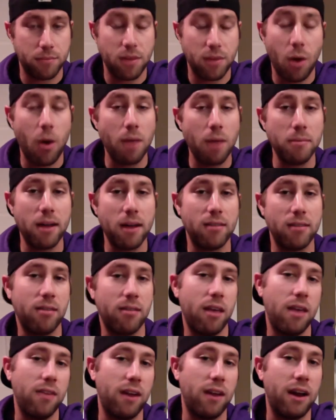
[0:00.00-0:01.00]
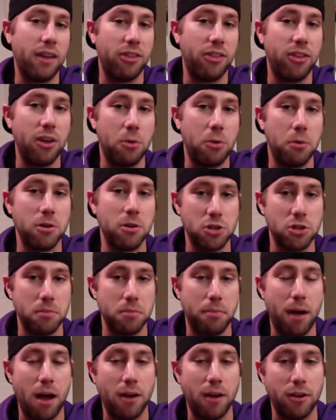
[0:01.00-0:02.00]
Now, I'm not saying that I think Christian
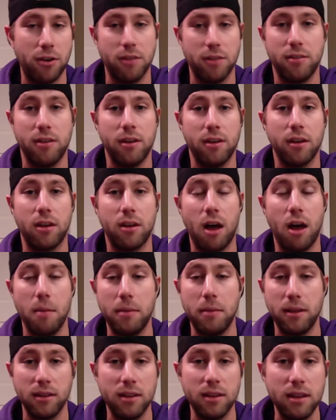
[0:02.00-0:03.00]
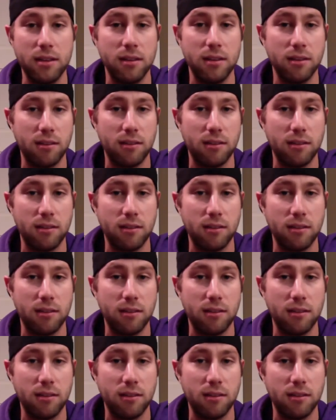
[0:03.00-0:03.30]
Ponder is going to come and lead this